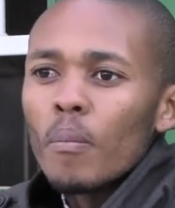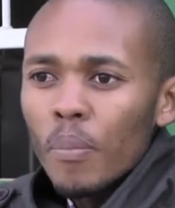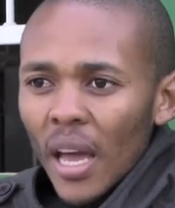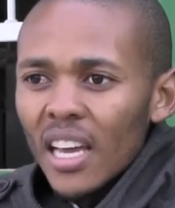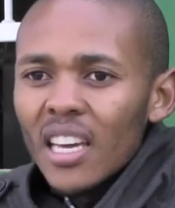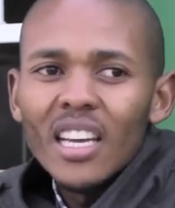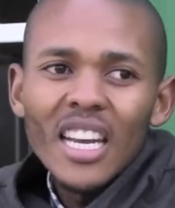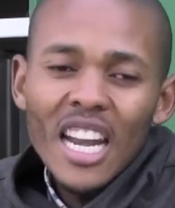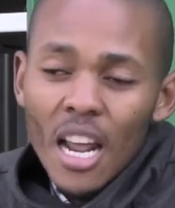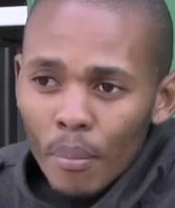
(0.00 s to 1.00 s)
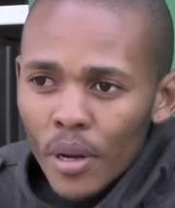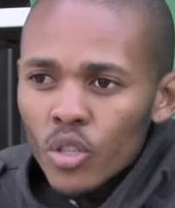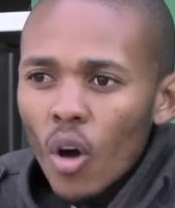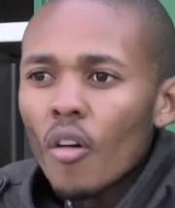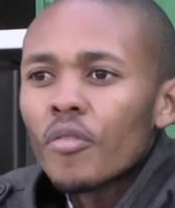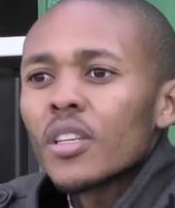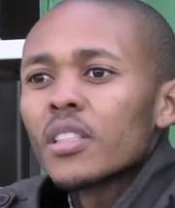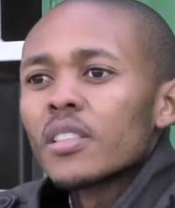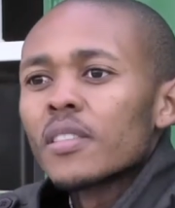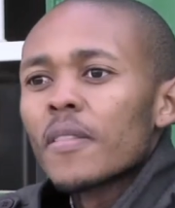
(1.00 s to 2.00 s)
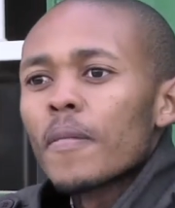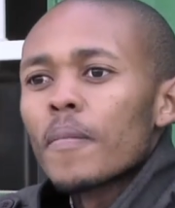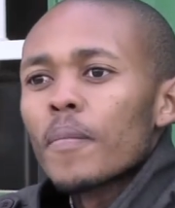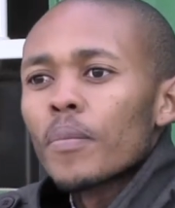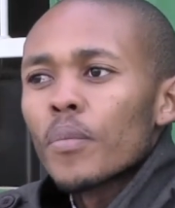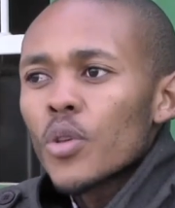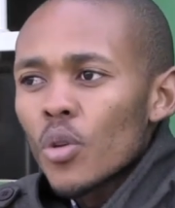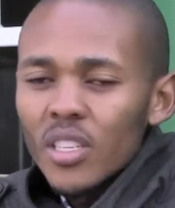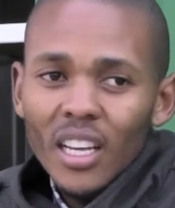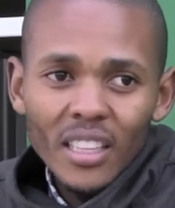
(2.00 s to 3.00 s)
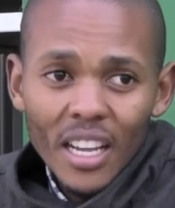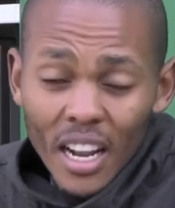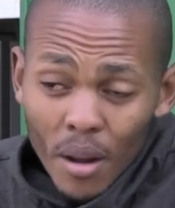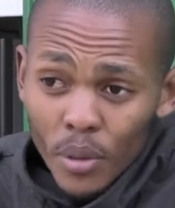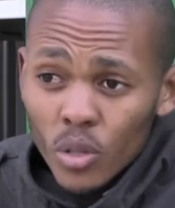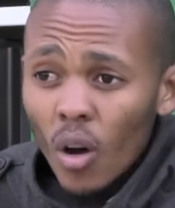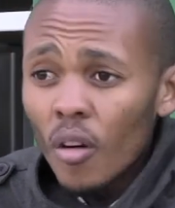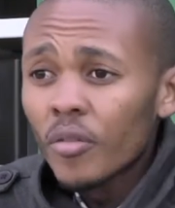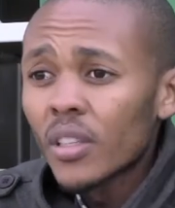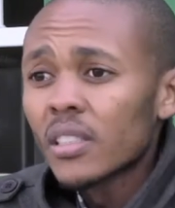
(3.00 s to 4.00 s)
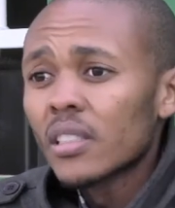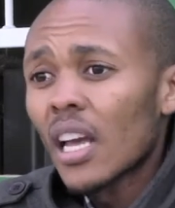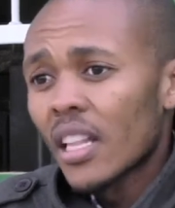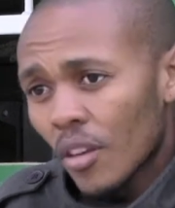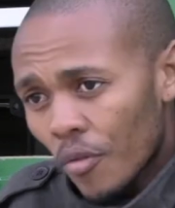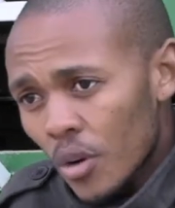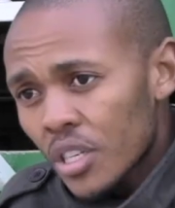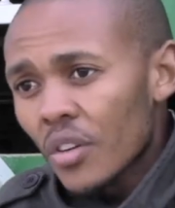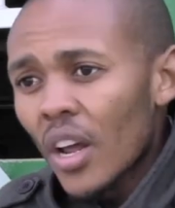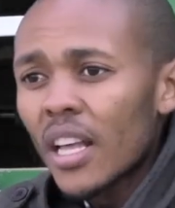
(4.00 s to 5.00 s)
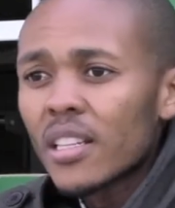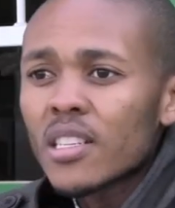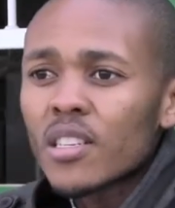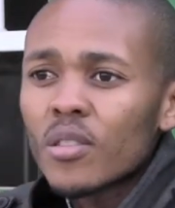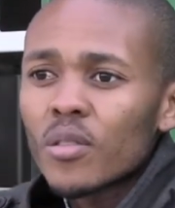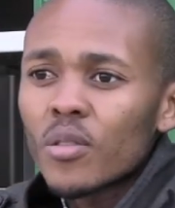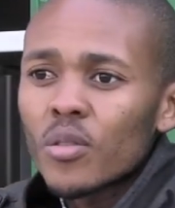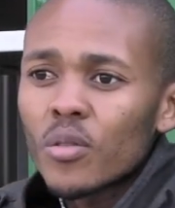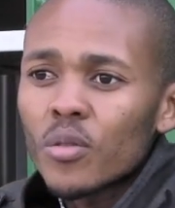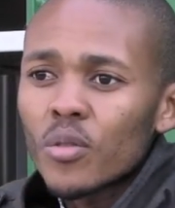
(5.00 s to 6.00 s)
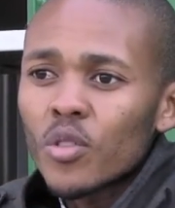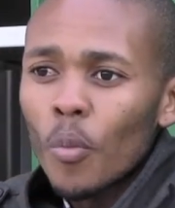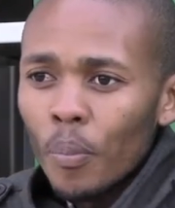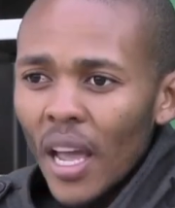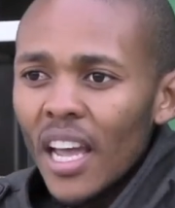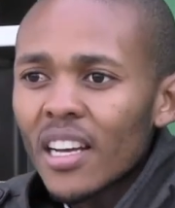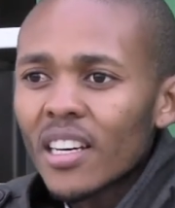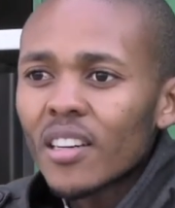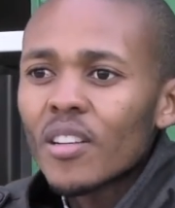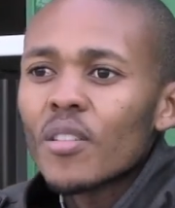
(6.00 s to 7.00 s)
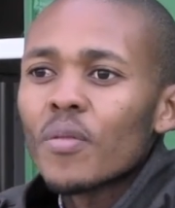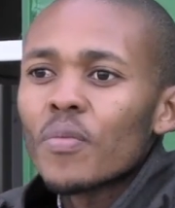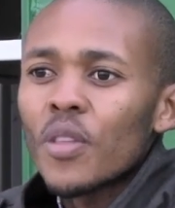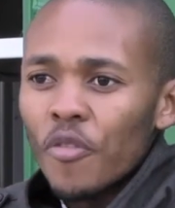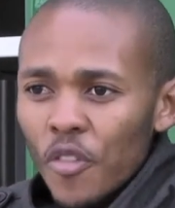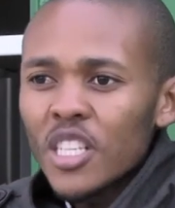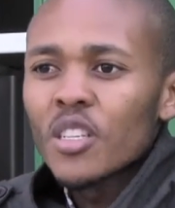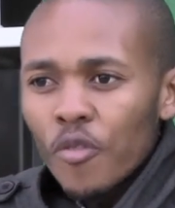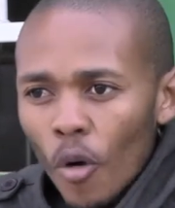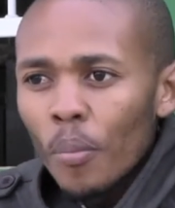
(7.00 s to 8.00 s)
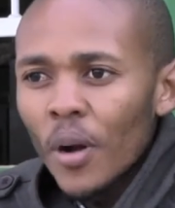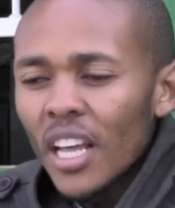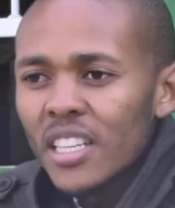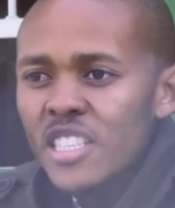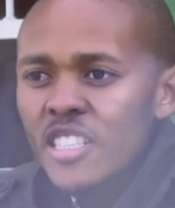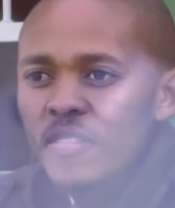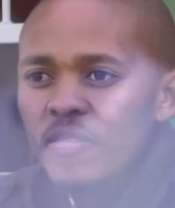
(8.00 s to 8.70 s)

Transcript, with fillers: baking in a neighbor's oven, using the neighbor's oven and the forty rands to bake the first four breads.